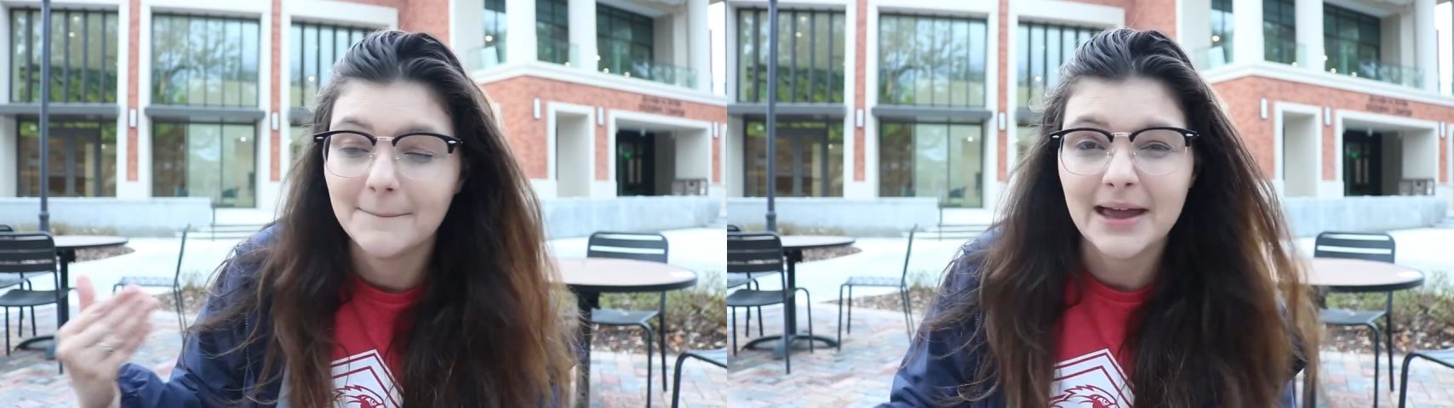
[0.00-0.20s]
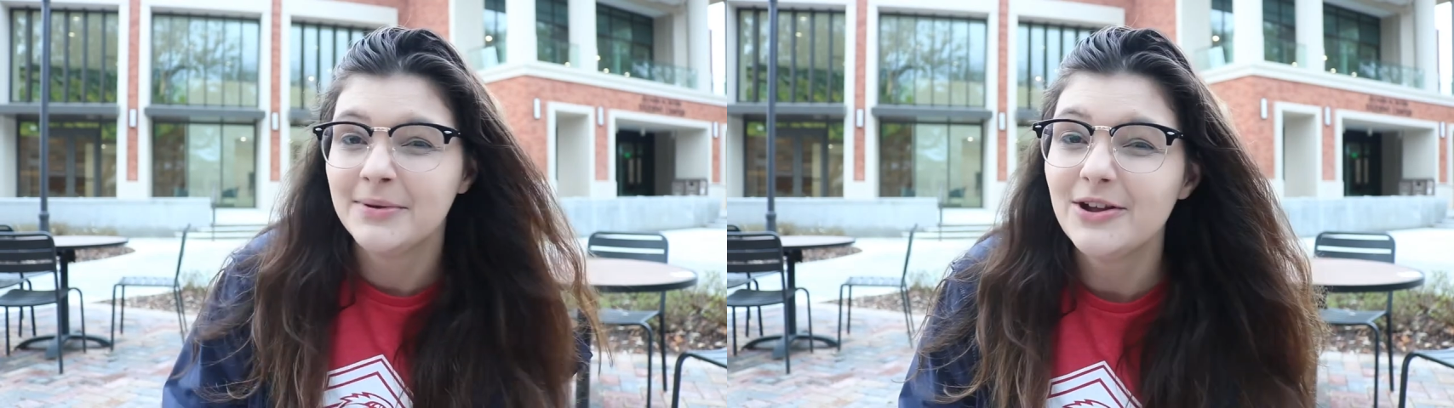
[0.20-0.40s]

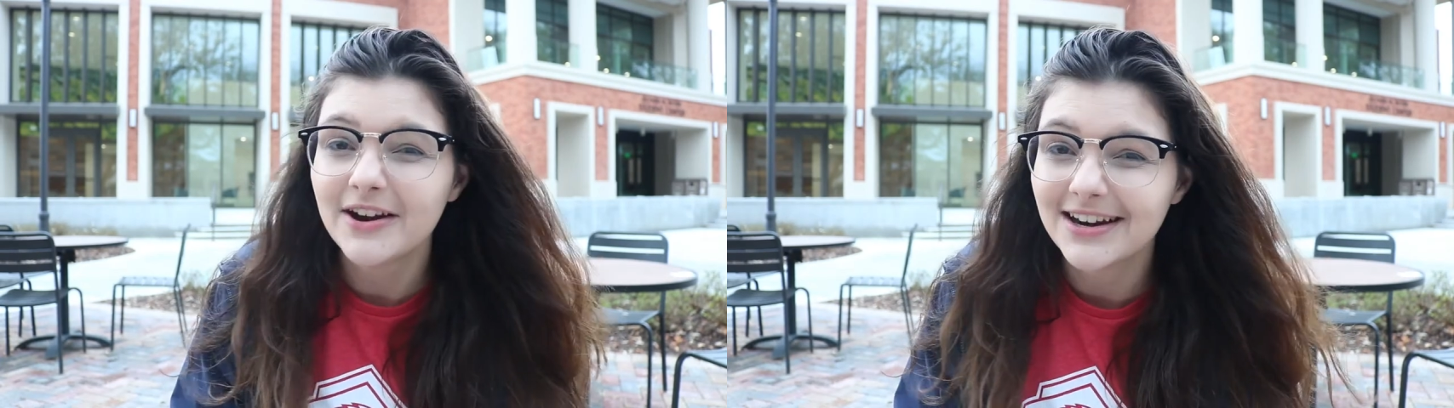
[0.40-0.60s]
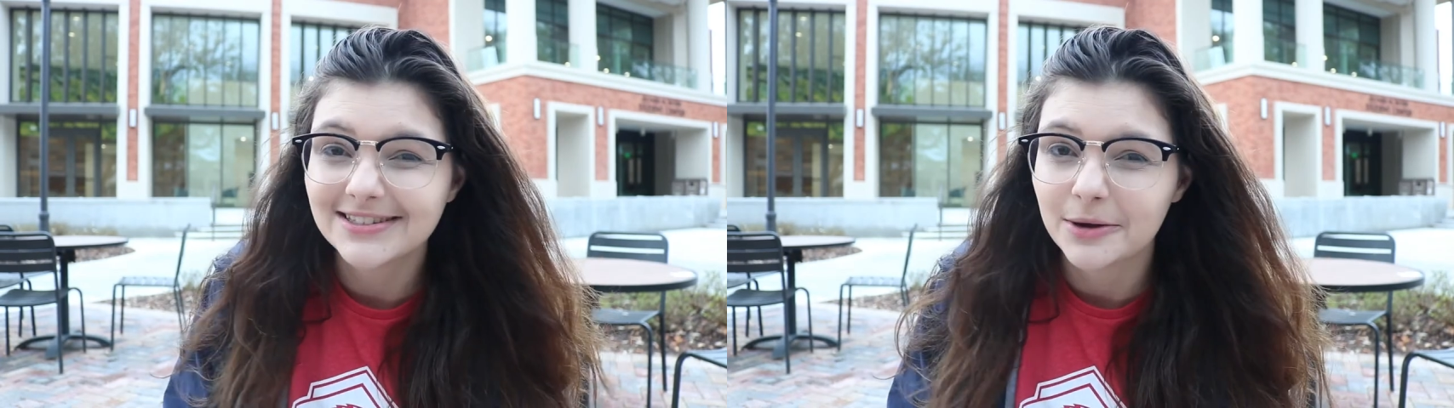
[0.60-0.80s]
Maybe
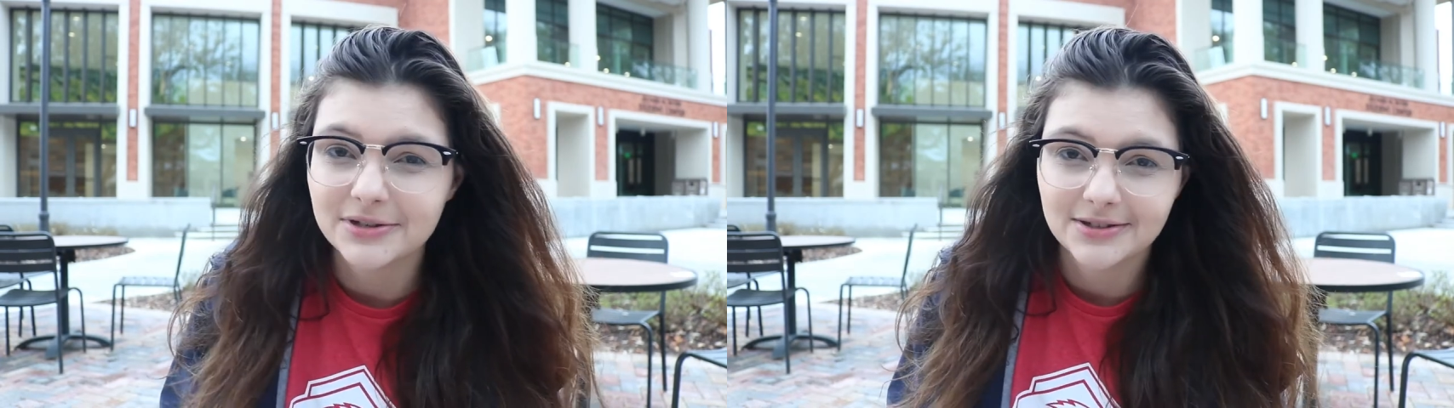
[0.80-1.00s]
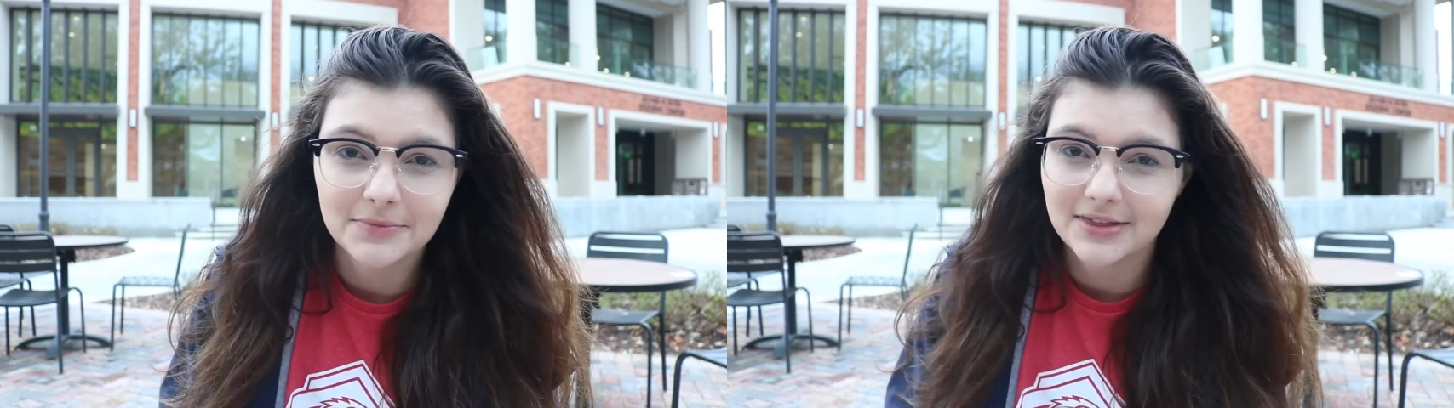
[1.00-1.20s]
you're gonna tell
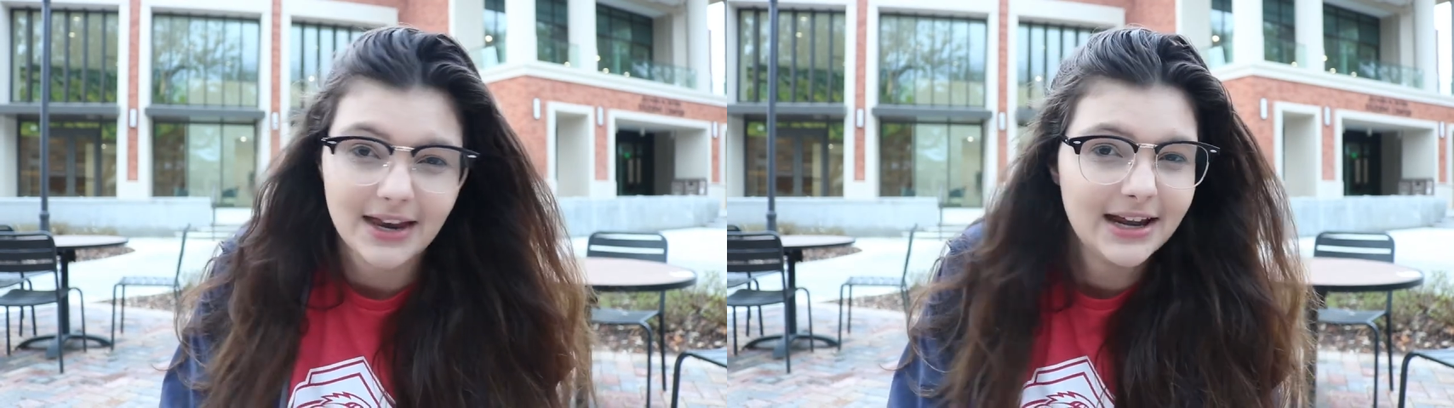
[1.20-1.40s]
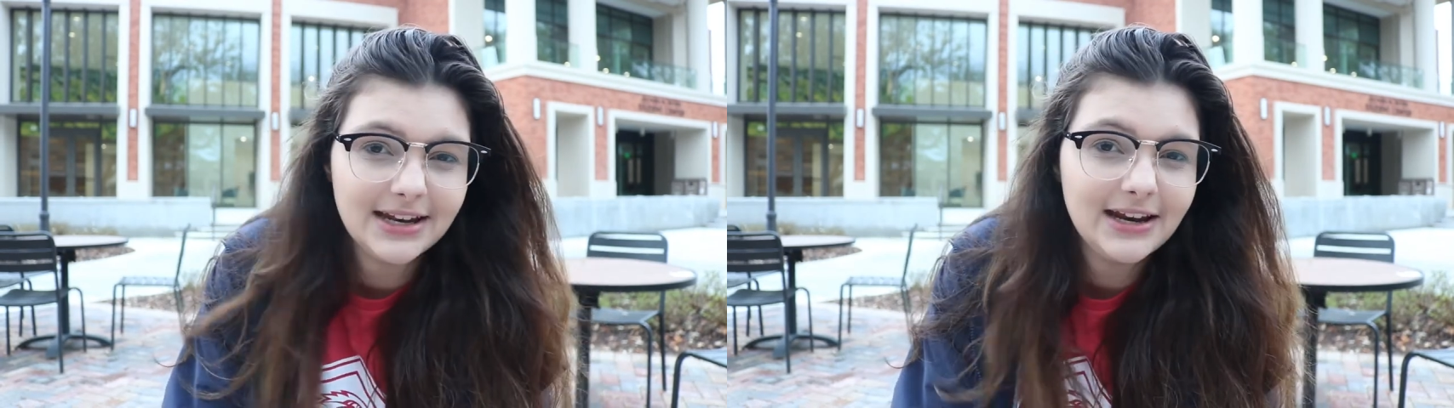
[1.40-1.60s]
me something
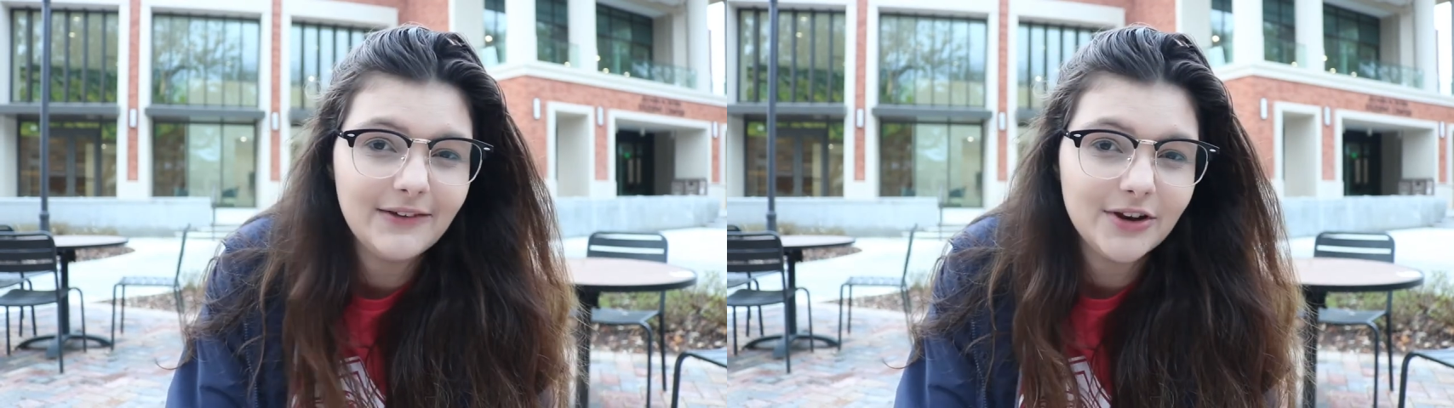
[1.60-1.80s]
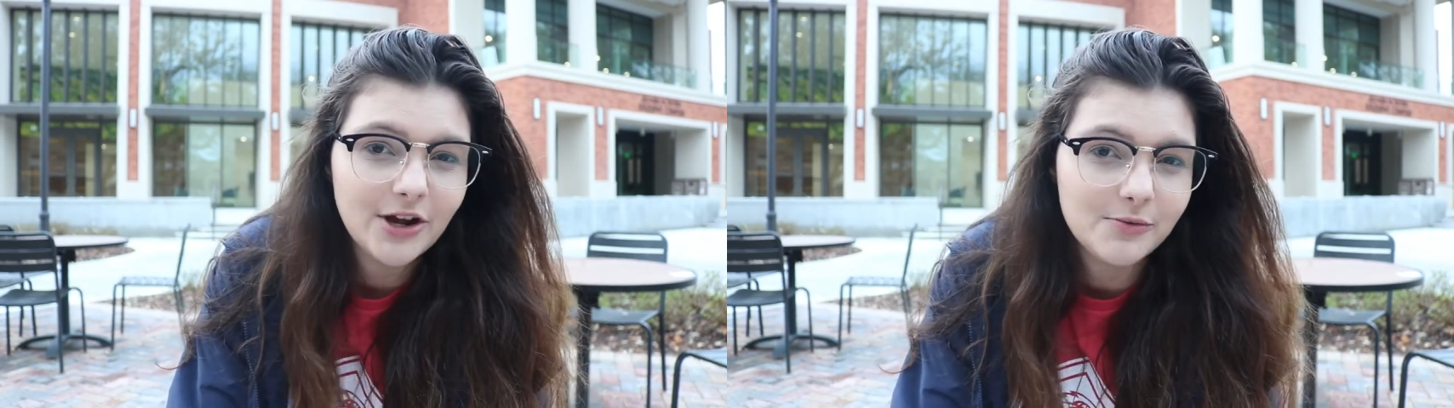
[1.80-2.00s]
that I didn't
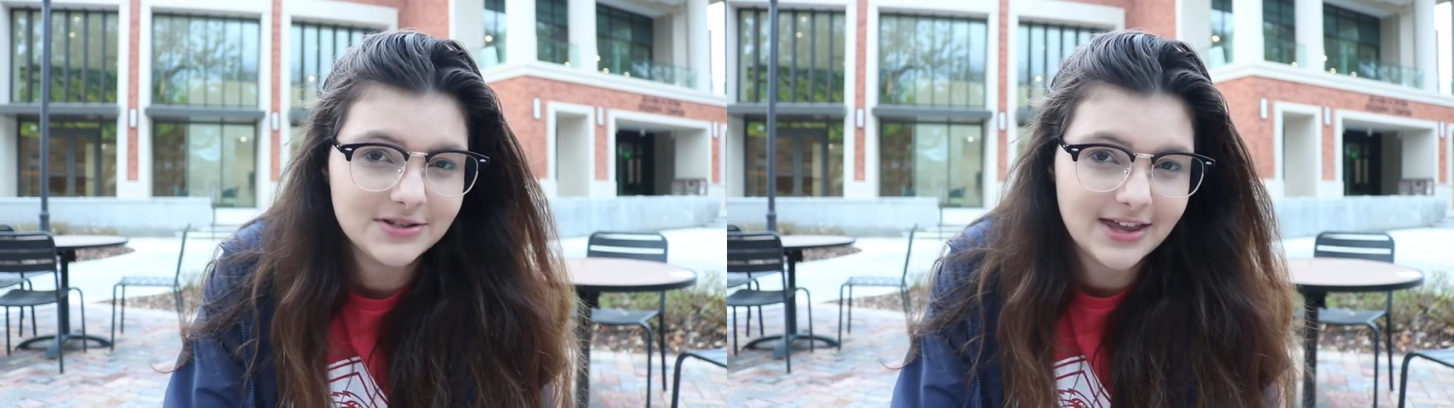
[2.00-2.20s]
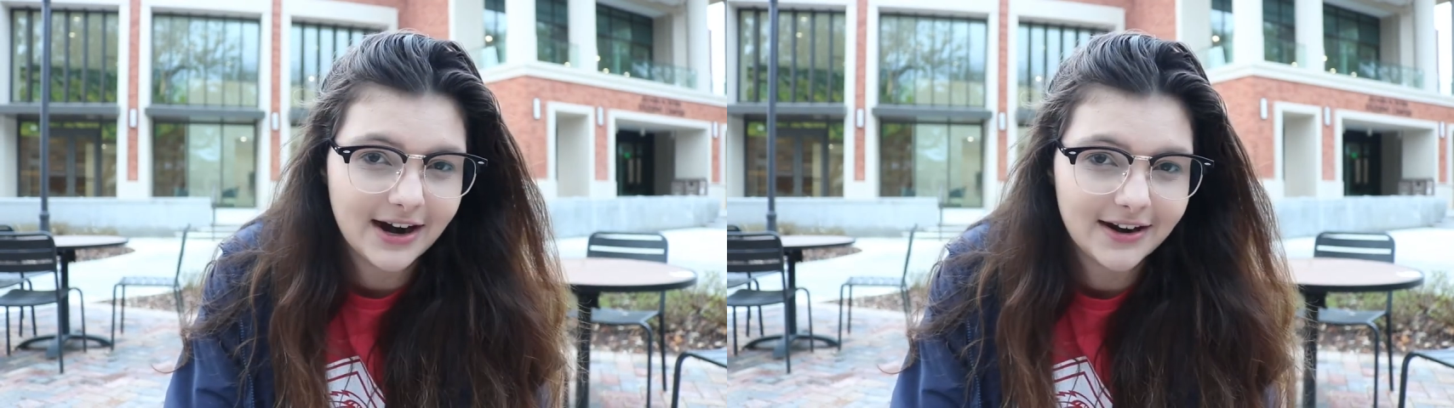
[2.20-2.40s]
even know
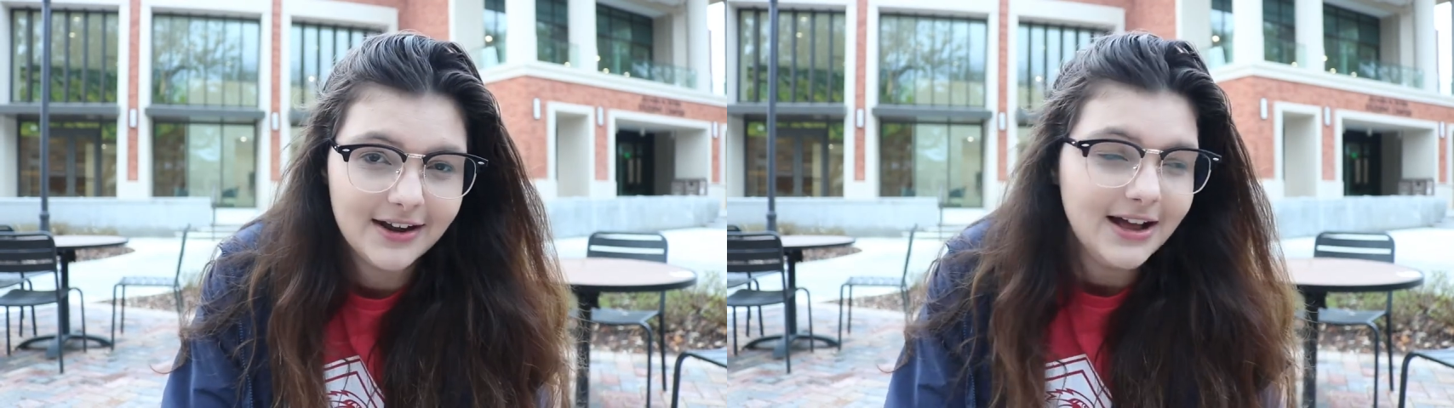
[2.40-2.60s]
was there.